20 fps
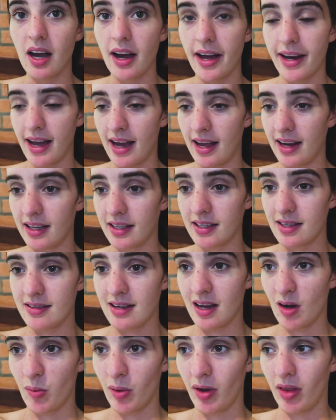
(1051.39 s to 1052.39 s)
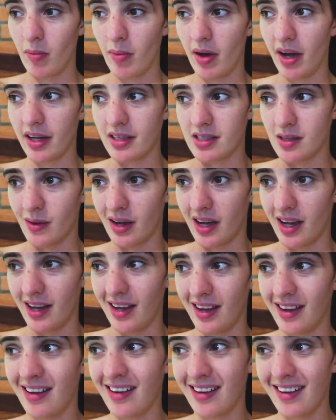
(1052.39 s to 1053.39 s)
and Alex is now putting the bikes
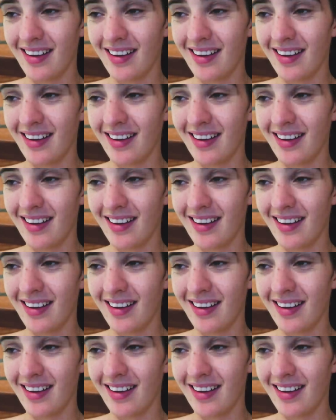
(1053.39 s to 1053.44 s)
away.